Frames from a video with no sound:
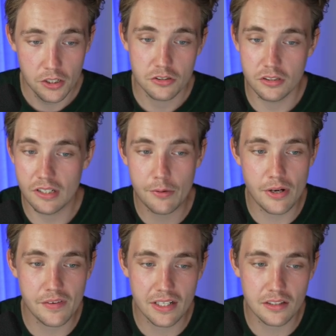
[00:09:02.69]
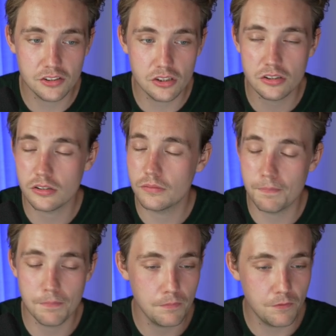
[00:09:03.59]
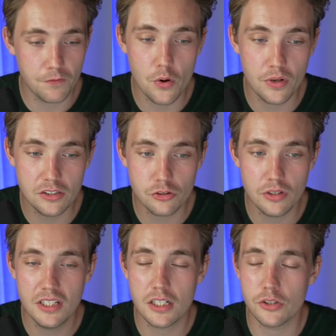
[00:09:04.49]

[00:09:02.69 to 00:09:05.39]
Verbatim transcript: So now we have actually like just thrown into it here.